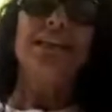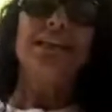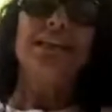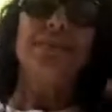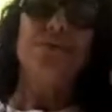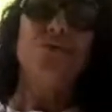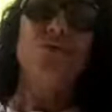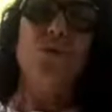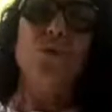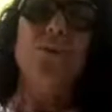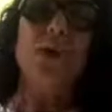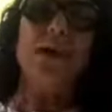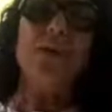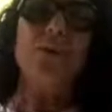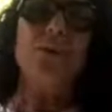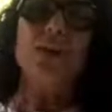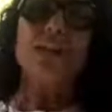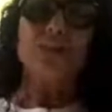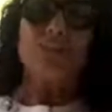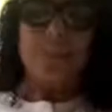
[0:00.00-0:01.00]
the woman
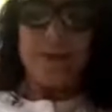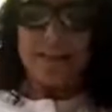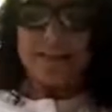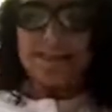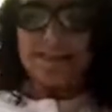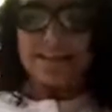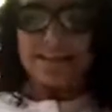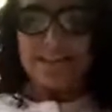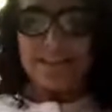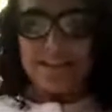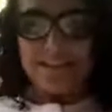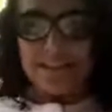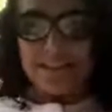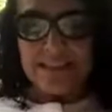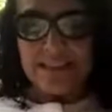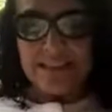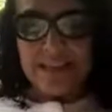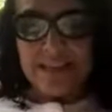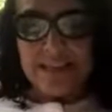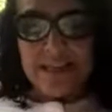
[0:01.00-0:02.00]
to express
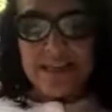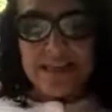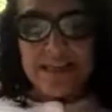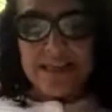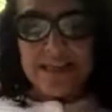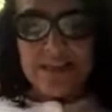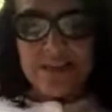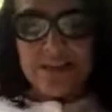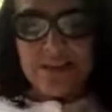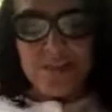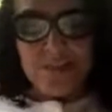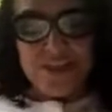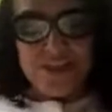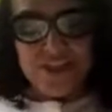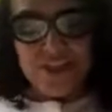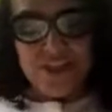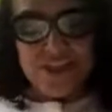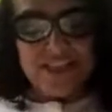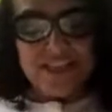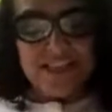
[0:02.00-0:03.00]
the way
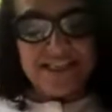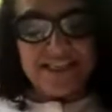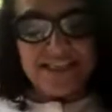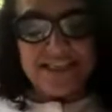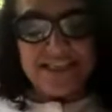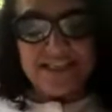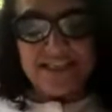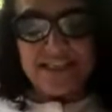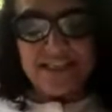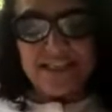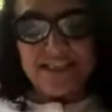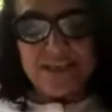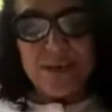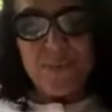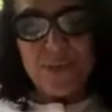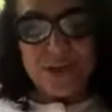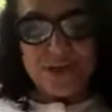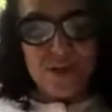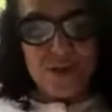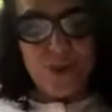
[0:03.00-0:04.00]
she is, the
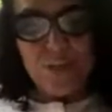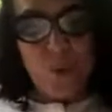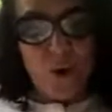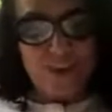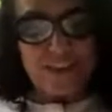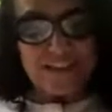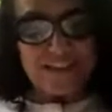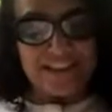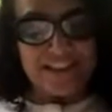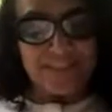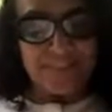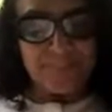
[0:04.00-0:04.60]
way she wants it.